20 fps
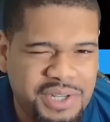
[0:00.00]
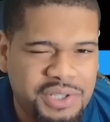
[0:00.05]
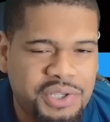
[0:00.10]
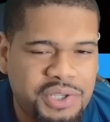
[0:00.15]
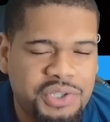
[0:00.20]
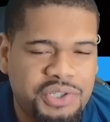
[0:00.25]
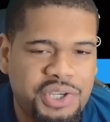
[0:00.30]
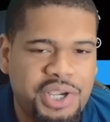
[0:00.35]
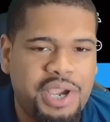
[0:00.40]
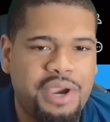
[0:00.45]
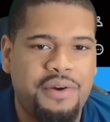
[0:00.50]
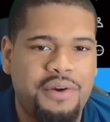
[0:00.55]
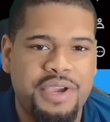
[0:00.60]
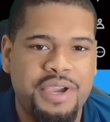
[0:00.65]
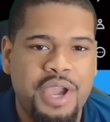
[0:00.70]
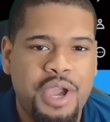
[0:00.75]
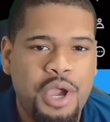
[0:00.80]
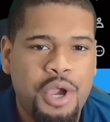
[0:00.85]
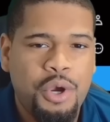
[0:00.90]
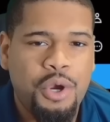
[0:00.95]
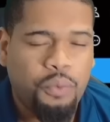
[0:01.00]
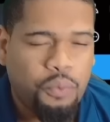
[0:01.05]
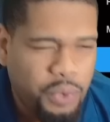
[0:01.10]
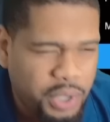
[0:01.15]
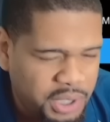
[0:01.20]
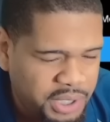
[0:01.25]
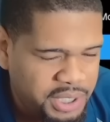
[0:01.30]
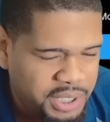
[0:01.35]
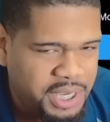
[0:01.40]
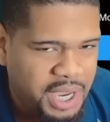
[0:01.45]
to Jerry
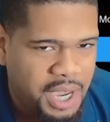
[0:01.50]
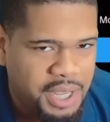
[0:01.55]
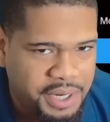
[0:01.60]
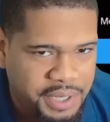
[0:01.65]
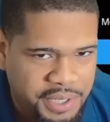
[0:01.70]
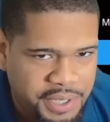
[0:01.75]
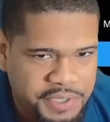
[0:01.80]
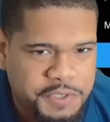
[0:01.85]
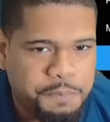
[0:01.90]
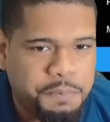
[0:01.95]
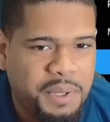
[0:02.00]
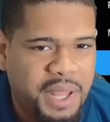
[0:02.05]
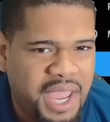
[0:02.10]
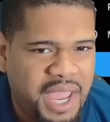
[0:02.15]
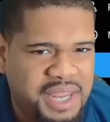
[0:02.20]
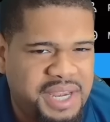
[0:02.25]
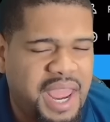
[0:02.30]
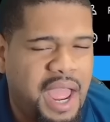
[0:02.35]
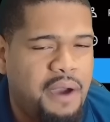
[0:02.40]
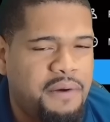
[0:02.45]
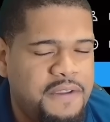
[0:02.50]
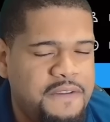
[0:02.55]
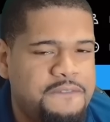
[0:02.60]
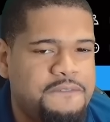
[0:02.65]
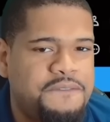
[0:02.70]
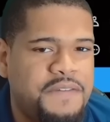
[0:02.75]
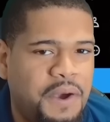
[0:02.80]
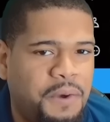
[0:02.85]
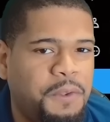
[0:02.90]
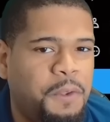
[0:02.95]
really kind of explain how he
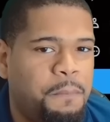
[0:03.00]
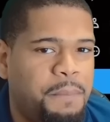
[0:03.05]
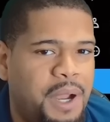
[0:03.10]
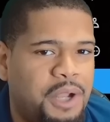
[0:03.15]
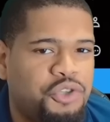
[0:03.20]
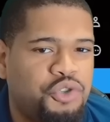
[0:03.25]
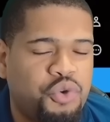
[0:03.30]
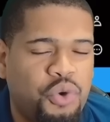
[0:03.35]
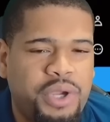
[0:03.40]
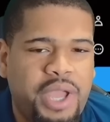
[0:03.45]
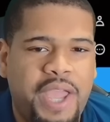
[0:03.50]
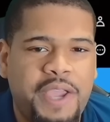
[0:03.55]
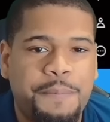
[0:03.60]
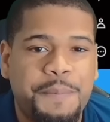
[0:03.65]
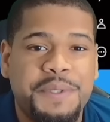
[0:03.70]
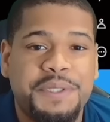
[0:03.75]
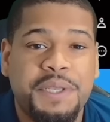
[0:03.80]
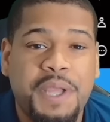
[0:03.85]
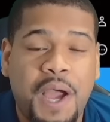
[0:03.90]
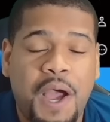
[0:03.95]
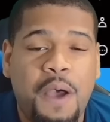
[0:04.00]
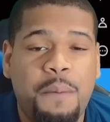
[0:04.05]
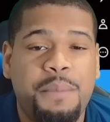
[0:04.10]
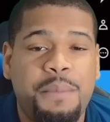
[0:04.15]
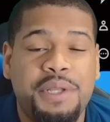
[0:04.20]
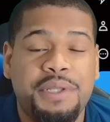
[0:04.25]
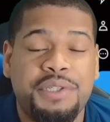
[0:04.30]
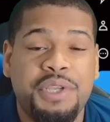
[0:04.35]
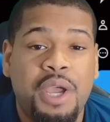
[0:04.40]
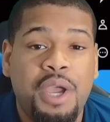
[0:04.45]
felt about Troy Aikman's
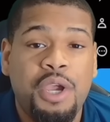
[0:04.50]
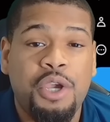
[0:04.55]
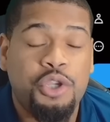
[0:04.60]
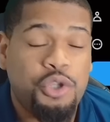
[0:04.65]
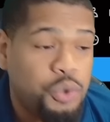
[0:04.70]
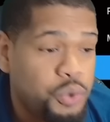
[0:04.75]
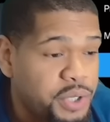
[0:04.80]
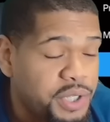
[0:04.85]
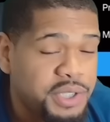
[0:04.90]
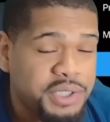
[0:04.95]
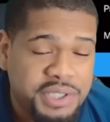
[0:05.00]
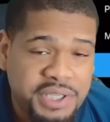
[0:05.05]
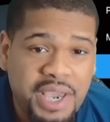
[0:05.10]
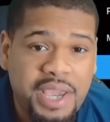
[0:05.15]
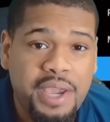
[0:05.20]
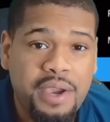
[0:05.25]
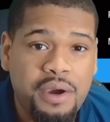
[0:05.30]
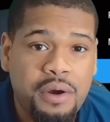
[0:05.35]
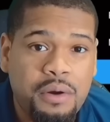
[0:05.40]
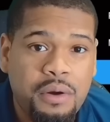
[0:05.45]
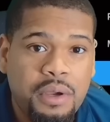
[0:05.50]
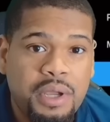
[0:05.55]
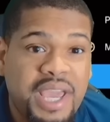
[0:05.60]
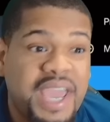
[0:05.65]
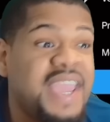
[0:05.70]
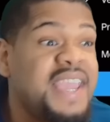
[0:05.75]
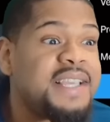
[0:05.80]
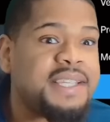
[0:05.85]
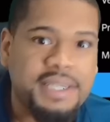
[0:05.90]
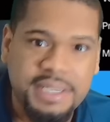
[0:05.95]
comments, you can tell
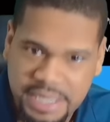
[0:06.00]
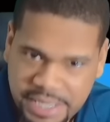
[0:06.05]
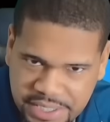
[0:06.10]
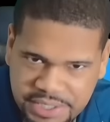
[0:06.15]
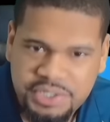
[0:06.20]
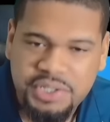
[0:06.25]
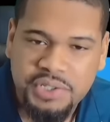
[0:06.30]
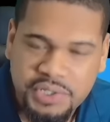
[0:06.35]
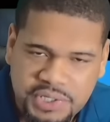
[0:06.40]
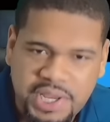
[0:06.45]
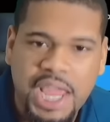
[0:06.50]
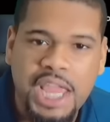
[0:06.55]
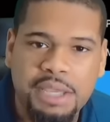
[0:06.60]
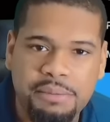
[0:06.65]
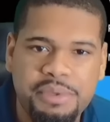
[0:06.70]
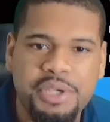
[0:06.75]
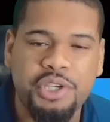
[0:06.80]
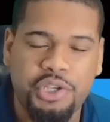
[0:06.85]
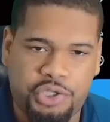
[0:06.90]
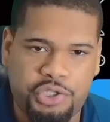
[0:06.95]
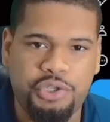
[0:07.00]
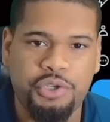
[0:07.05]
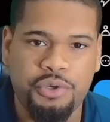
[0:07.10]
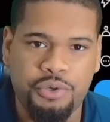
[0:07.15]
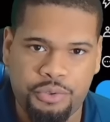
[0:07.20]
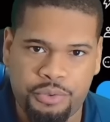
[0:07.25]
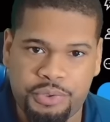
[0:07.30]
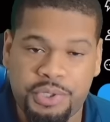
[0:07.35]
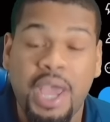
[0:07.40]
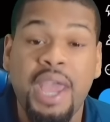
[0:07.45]
he sees the same
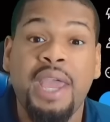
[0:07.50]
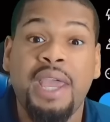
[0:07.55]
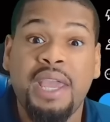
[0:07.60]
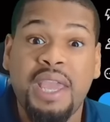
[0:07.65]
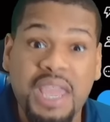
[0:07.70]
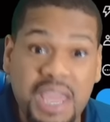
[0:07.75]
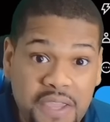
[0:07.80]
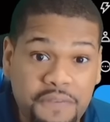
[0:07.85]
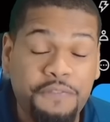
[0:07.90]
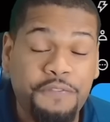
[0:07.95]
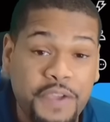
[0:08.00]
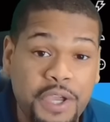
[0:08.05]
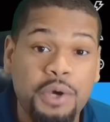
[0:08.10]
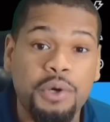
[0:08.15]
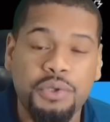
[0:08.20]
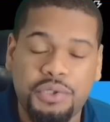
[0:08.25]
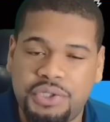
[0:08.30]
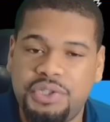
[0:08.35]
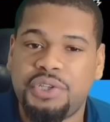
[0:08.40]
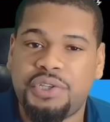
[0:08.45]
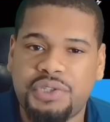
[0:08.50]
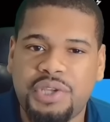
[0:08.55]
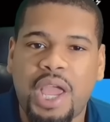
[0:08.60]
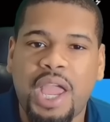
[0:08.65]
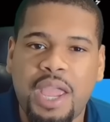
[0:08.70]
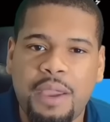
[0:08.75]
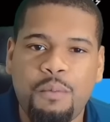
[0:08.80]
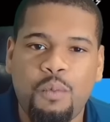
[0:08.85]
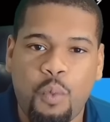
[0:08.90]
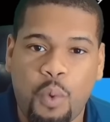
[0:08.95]
issues. He feels the
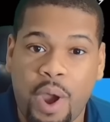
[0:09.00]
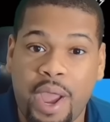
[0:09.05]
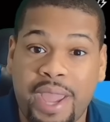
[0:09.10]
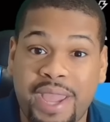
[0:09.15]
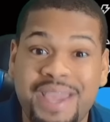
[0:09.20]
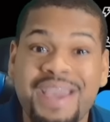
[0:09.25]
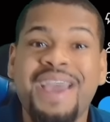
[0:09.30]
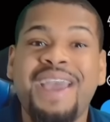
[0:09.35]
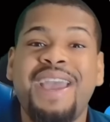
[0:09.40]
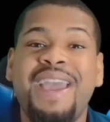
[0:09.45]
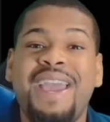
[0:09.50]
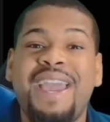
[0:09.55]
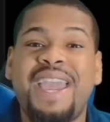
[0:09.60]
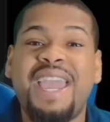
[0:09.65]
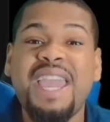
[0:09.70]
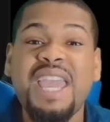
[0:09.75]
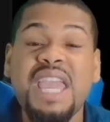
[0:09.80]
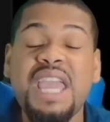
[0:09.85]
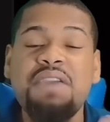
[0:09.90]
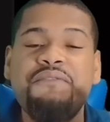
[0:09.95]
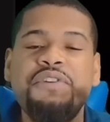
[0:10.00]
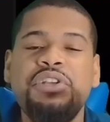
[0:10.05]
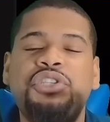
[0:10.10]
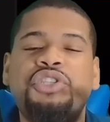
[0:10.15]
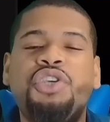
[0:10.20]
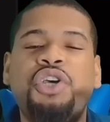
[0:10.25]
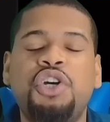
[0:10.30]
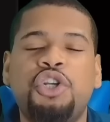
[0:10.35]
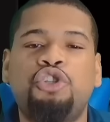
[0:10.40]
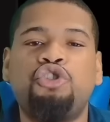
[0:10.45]
same way. He even
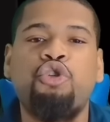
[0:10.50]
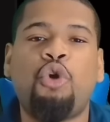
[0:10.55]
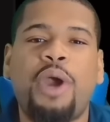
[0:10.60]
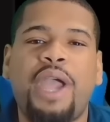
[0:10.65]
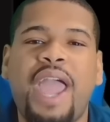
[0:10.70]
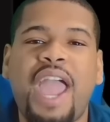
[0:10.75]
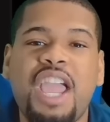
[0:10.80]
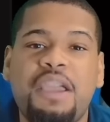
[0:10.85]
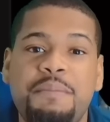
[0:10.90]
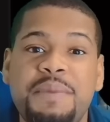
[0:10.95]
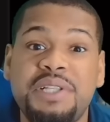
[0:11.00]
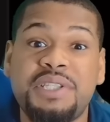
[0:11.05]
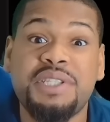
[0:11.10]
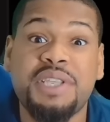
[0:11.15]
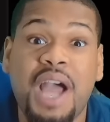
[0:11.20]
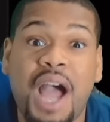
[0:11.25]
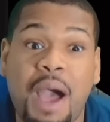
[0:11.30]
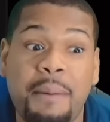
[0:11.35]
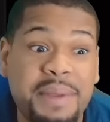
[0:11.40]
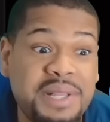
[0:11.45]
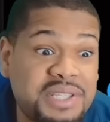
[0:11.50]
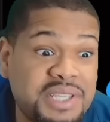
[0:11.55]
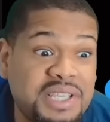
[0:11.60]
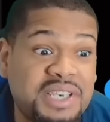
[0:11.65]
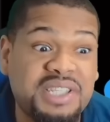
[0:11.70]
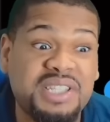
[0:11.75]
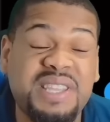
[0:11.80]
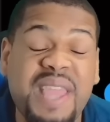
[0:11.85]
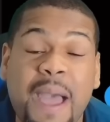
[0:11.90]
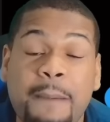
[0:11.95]
took Troy Aikman's comments a
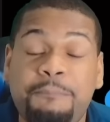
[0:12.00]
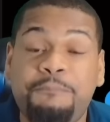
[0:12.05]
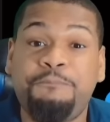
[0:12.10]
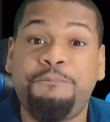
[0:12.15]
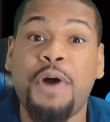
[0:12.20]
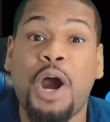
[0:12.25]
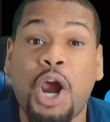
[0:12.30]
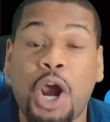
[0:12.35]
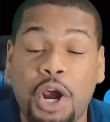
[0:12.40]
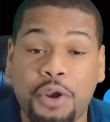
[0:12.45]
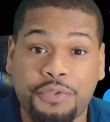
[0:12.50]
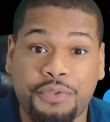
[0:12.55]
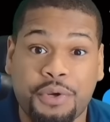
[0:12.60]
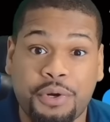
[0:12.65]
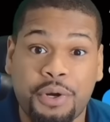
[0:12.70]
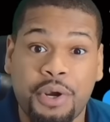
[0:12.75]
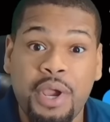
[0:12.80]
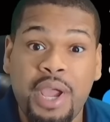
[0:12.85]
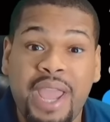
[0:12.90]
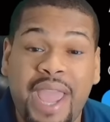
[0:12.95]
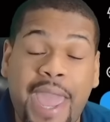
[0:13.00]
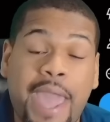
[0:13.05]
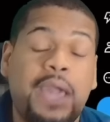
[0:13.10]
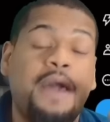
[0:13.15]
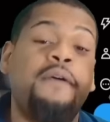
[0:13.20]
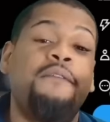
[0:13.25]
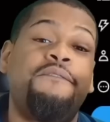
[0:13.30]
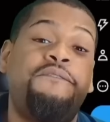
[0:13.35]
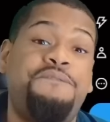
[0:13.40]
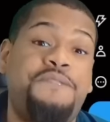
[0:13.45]
step further and
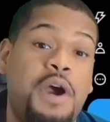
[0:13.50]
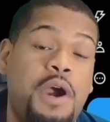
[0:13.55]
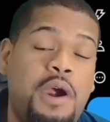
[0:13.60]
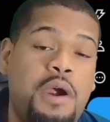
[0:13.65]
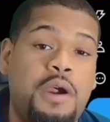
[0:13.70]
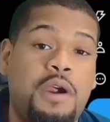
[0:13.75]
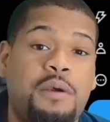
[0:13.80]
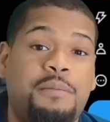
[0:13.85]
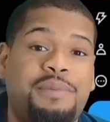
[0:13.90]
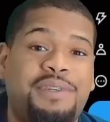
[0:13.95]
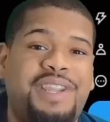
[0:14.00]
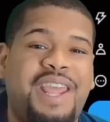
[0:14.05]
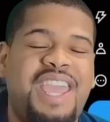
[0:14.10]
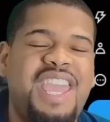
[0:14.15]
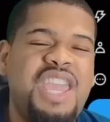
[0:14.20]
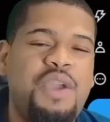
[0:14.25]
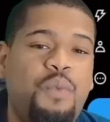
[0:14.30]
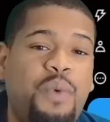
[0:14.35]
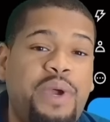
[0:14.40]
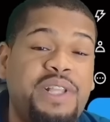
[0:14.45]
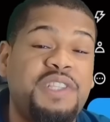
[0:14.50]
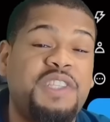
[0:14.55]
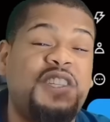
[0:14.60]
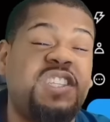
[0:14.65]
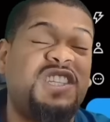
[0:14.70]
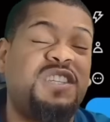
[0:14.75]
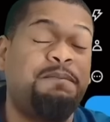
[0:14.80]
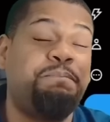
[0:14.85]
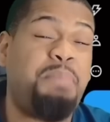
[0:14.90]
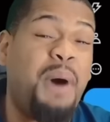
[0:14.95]
confirmed that he went and
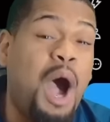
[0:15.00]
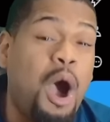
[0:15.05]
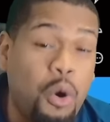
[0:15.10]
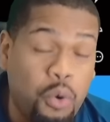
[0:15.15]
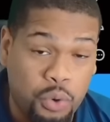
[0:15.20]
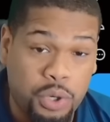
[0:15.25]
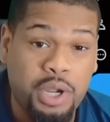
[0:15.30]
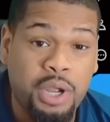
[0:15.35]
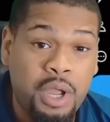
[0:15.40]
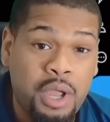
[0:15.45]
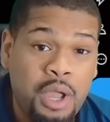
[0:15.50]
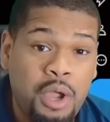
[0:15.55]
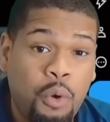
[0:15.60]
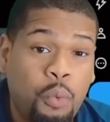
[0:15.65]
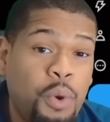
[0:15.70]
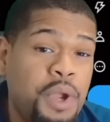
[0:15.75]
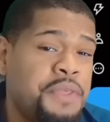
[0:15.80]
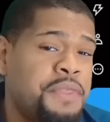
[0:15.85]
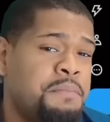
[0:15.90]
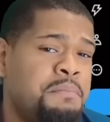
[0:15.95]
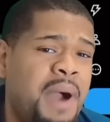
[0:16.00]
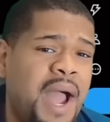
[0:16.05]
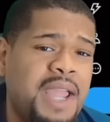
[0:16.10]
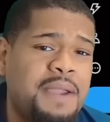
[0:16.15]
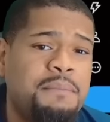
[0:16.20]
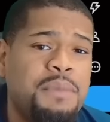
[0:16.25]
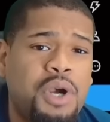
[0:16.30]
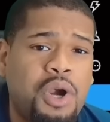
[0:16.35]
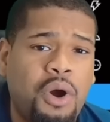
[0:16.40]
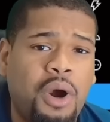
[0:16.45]
spoke with Mike
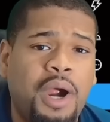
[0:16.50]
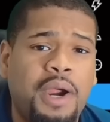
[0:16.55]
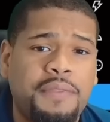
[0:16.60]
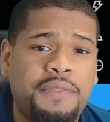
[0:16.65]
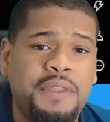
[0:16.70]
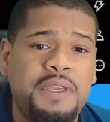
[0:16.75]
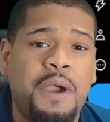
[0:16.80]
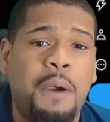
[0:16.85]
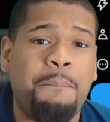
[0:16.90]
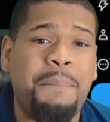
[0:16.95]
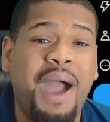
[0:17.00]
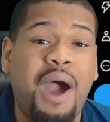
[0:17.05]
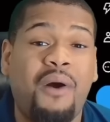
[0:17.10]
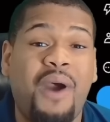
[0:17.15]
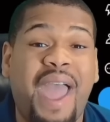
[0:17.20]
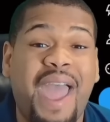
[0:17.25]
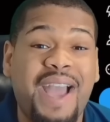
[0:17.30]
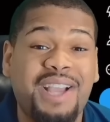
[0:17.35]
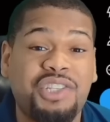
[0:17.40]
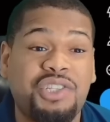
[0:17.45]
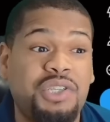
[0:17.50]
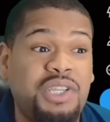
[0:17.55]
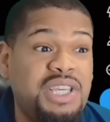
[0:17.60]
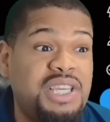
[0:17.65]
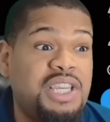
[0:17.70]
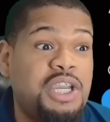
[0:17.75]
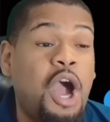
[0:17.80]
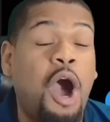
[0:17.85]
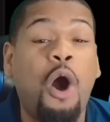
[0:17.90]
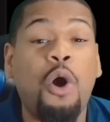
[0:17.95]
McCarthy about actually
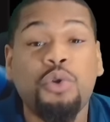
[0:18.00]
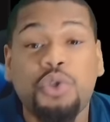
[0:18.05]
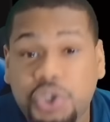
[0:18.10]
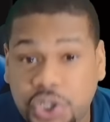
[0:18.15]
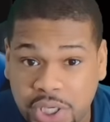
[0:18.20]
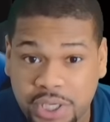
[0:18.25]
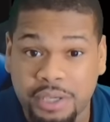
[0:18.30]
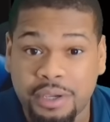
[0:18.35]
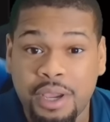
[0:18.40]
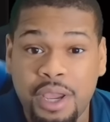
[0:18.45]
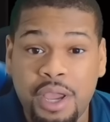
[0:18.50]
coaching